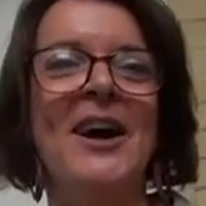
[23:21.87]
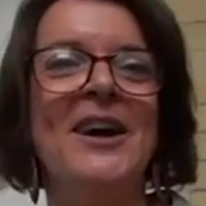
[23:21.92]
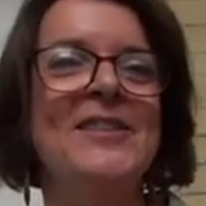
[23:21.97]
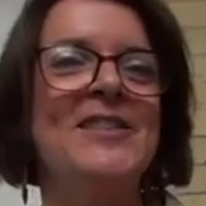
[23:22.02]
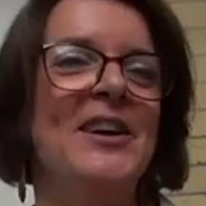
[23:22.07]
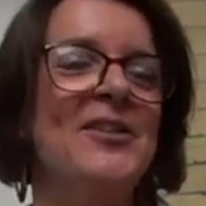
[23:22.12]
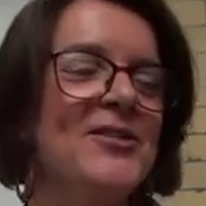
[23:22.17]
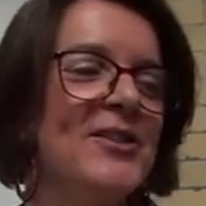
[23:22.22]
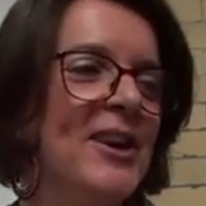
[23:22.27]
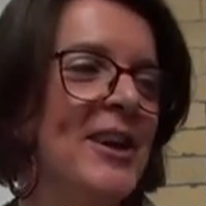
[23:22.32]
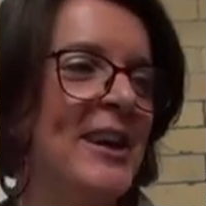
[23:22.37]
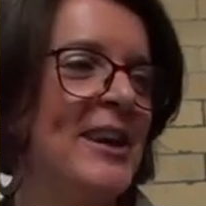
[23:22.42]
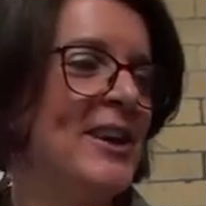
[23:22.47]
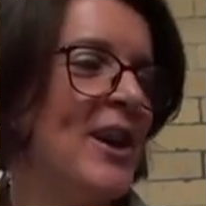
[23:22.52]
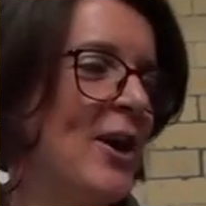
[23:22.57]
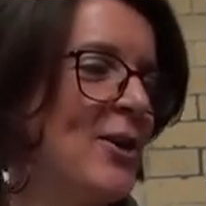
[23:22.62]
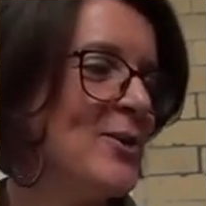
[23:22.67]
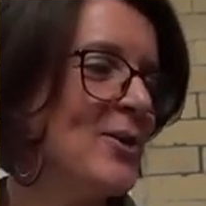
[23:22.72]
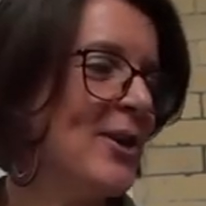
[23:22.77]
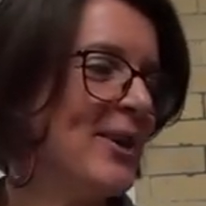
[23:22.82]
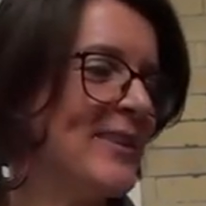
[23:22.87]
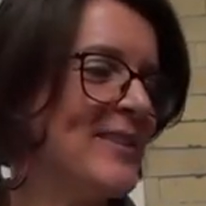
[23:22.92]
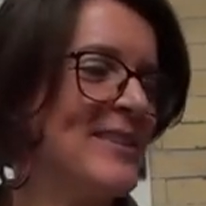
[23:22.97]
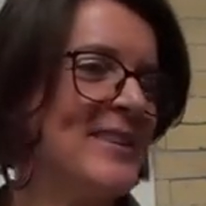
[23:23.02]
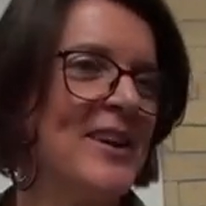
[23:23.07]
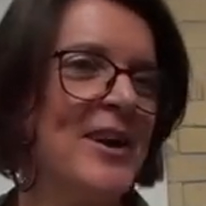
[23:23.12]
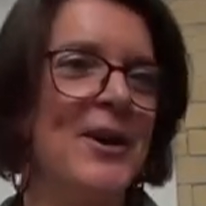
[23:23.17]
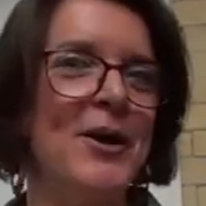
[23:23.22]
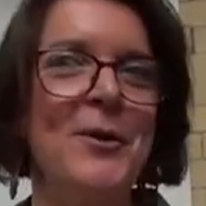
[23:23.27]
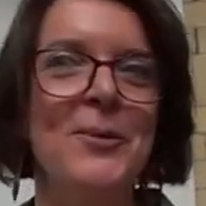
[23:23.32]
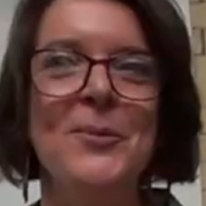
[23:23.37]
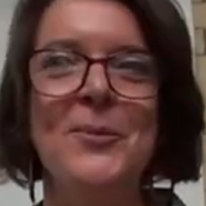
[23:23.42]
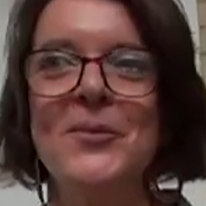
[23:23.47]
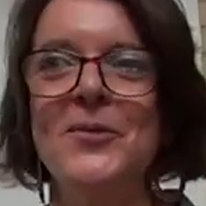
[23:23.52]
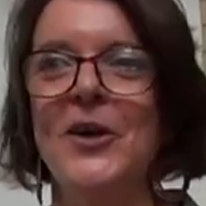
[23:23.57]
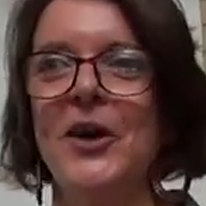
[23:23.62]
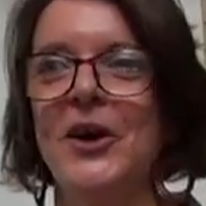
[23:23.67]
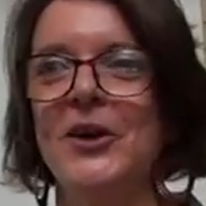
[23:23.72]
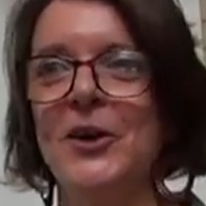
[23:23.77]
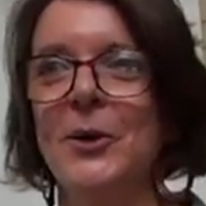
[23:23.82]
definitely know that
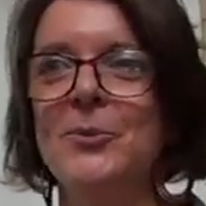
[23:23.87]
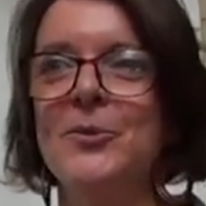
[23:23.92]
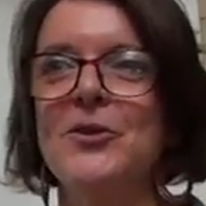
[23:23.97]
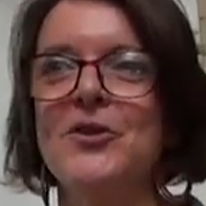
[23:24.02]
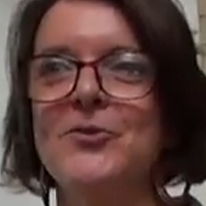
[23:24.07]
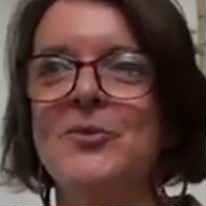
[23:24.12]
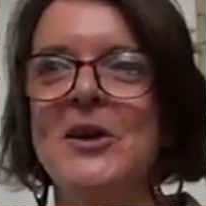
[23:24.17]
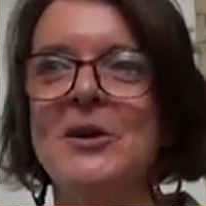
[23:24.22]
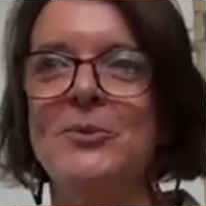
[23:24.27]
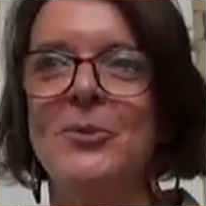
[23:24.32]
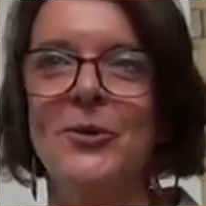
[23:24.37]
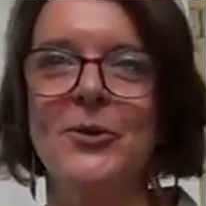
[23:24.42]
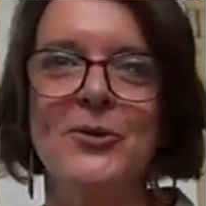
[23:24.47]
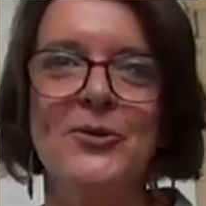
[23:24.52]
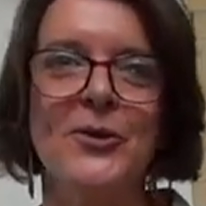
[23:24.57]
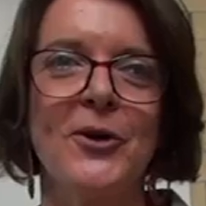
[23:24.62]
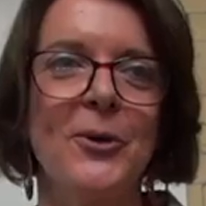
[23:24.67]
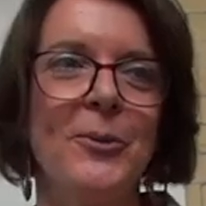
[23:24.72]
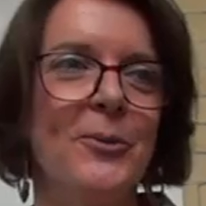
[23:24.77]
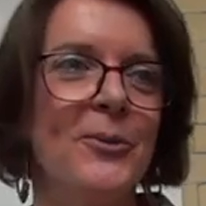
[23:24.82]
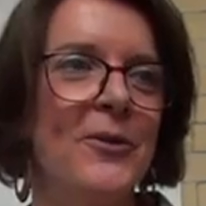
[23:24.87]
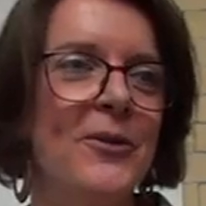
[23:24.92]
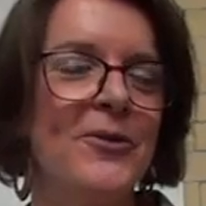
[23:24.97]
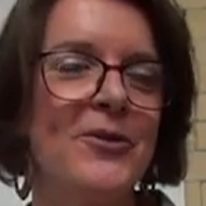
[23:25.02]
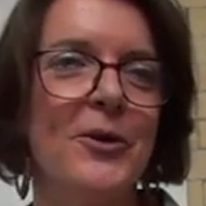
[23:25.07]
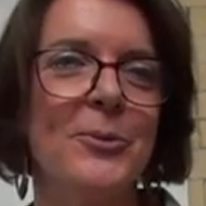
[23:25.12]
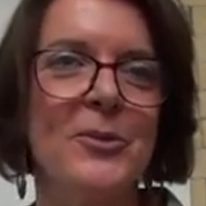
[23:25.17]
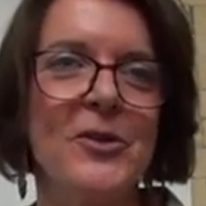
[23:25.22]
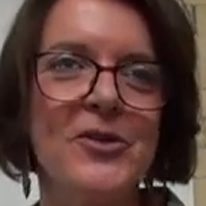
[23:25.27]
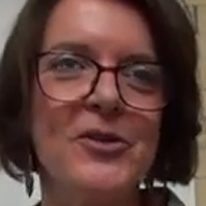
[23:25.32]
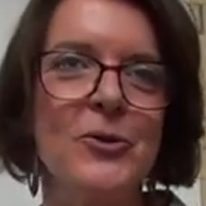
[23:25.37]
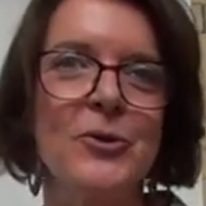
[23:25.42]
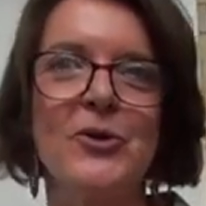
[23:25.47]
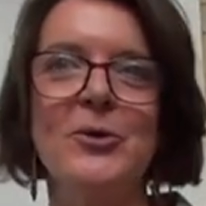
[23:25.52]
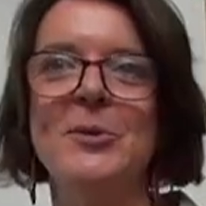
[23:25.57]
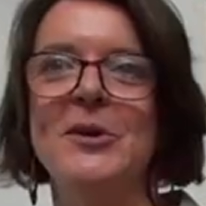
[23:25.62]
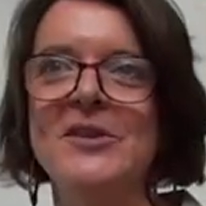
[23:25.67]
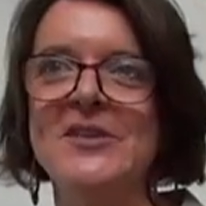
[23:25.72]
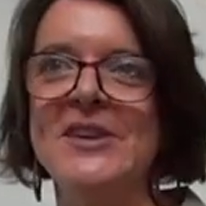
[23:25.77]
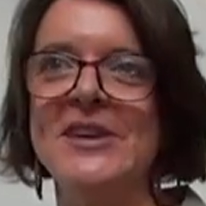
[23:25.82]
a number of people from the school
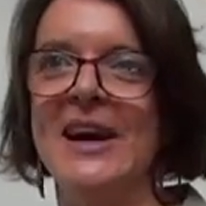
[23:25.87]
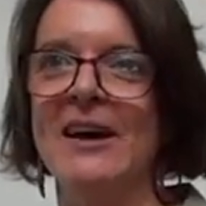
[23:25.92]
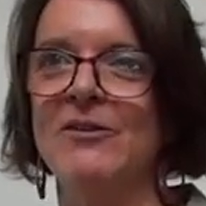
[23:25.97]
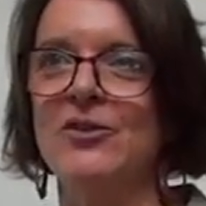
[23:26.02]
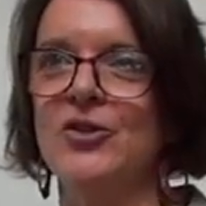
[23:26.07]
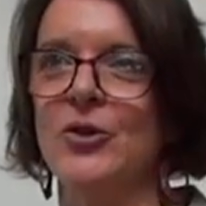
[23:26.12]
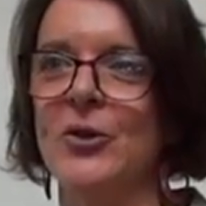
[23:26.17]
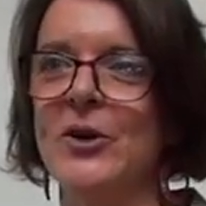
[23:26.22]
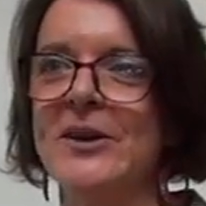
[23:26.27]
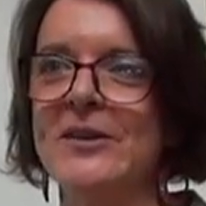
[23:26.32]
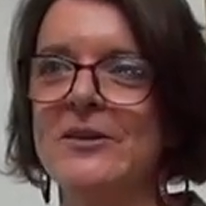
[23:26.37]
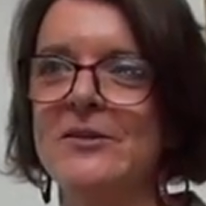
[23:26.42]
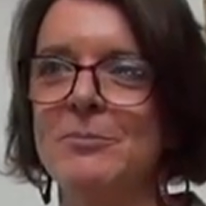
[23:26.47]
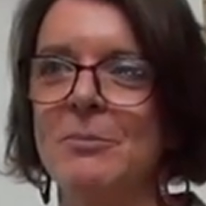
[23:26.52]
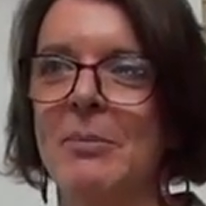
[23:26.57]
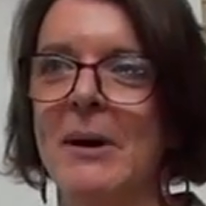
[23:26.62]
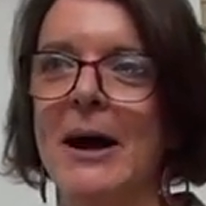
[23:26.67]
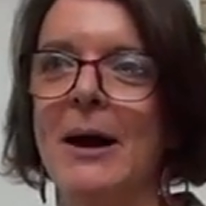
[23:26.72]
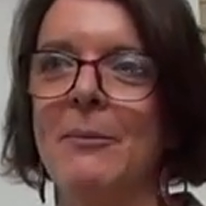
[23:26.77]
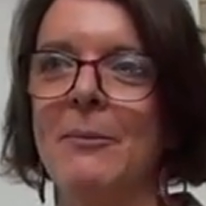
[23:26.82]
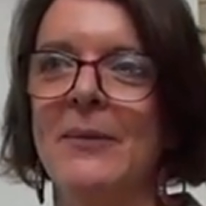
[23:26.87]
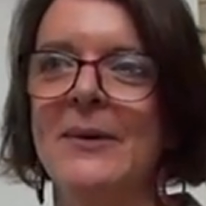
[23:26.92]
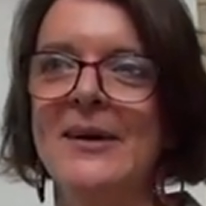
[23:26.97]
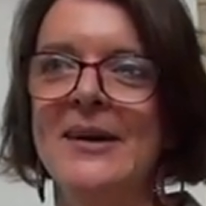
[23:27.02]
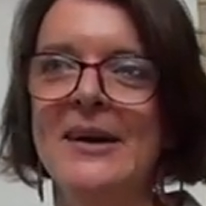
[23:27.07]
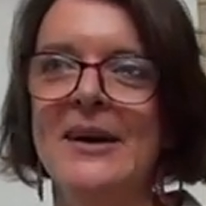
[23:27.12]
community have joined BAMM,